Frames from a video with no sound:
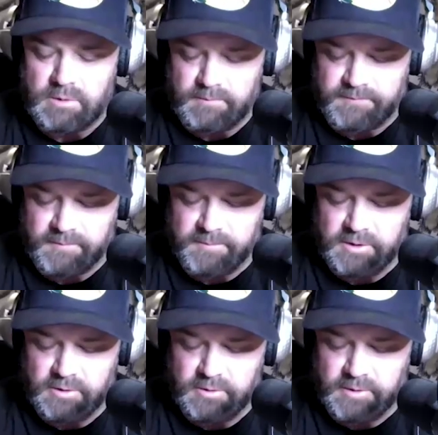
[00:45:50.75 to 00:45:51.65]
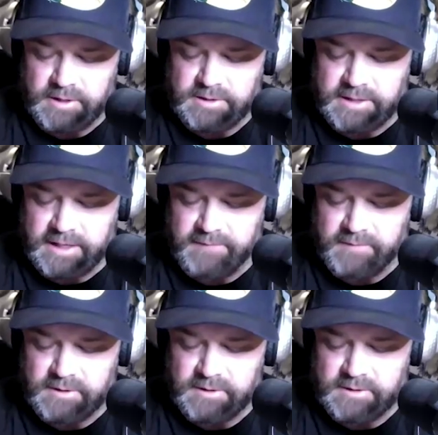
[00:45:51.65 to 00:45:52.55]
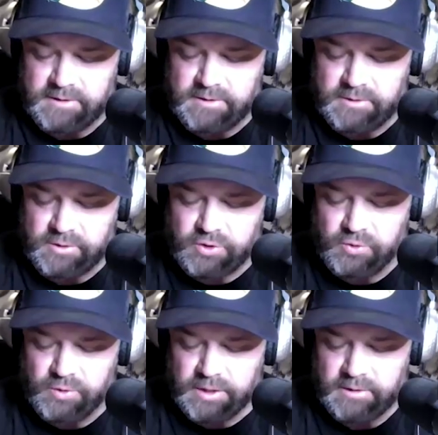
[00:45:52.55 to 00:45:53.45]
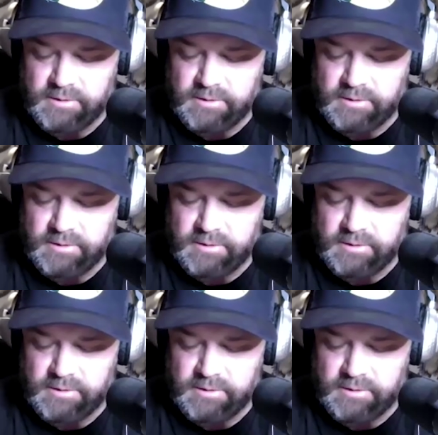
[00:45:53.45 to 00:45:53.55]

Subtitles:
from you and David Kano.